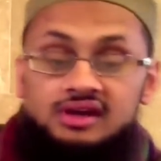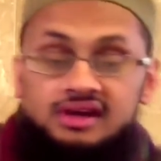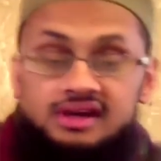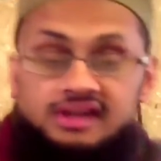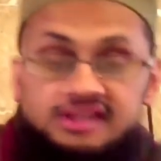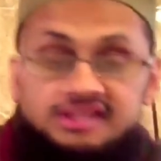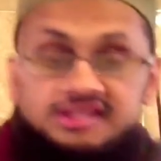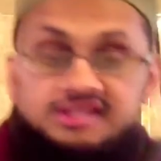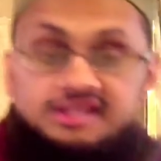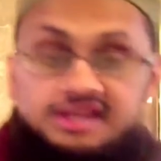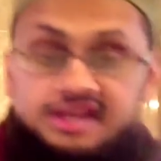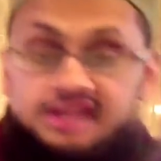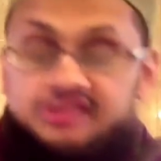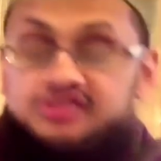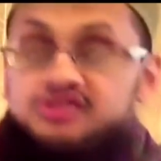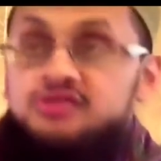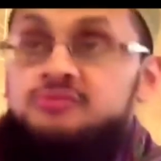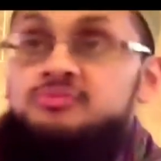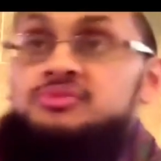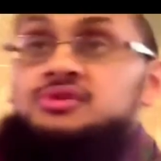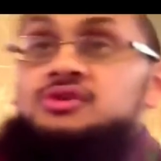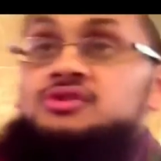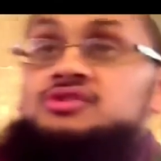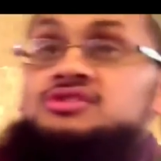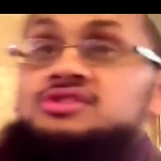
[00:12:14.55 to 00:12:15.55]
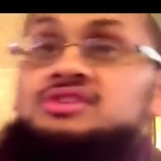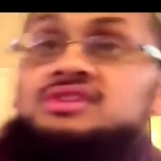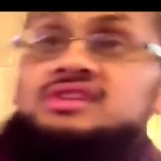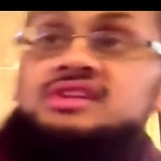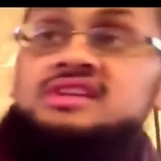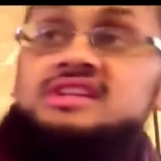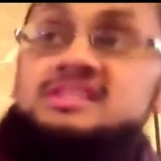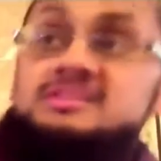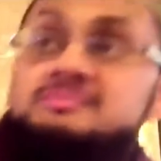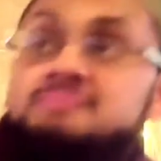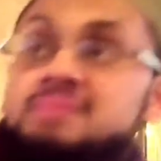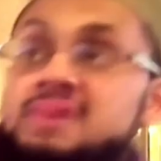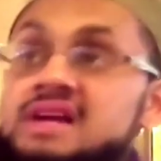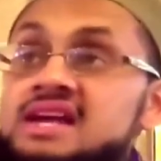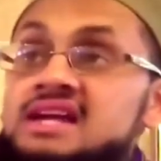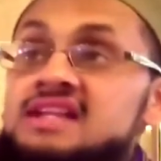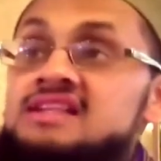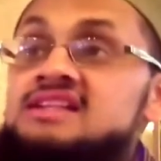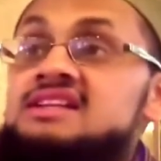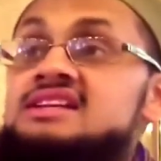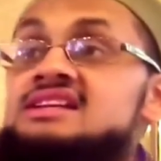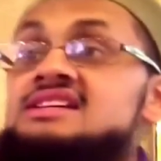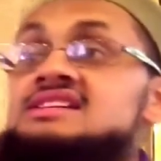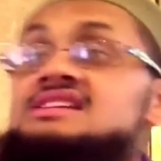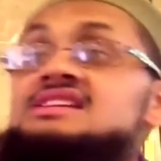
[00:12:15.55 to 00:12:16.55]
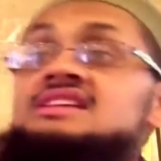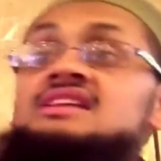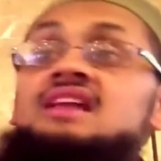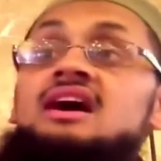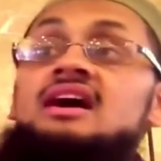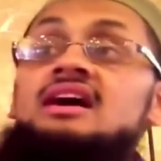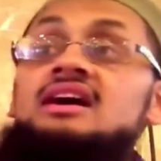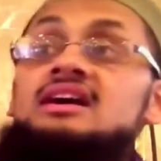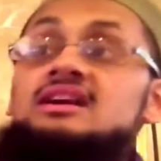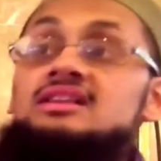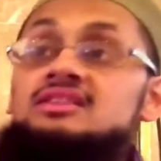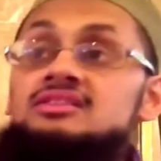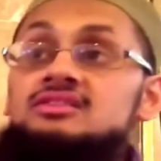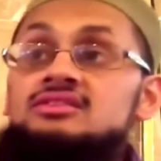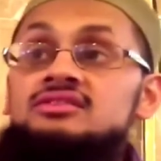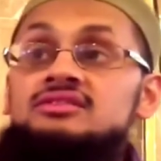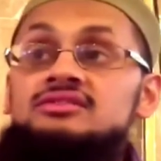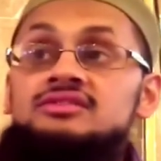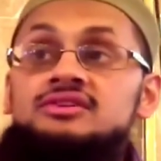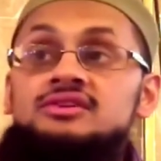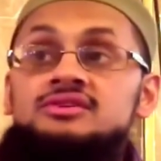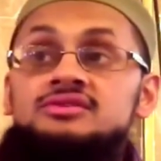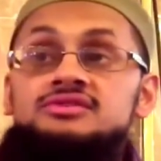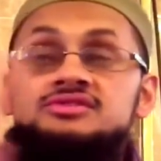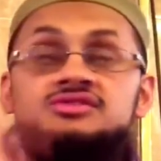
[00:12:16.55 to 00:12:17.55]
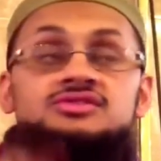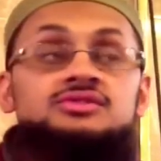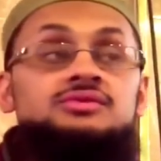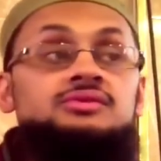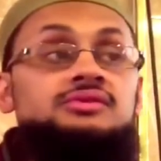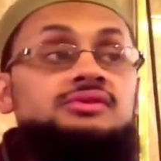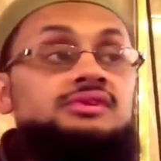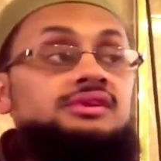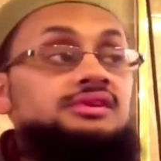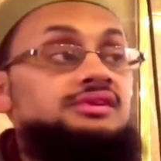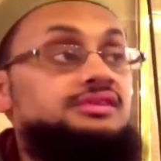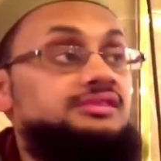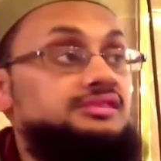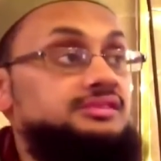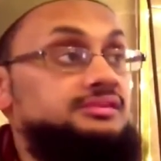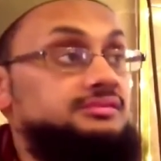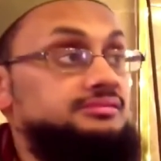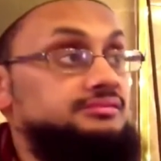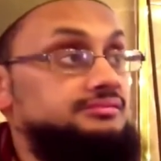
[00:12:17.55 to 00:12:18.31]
It is an attribution that is made that is neither of those two things.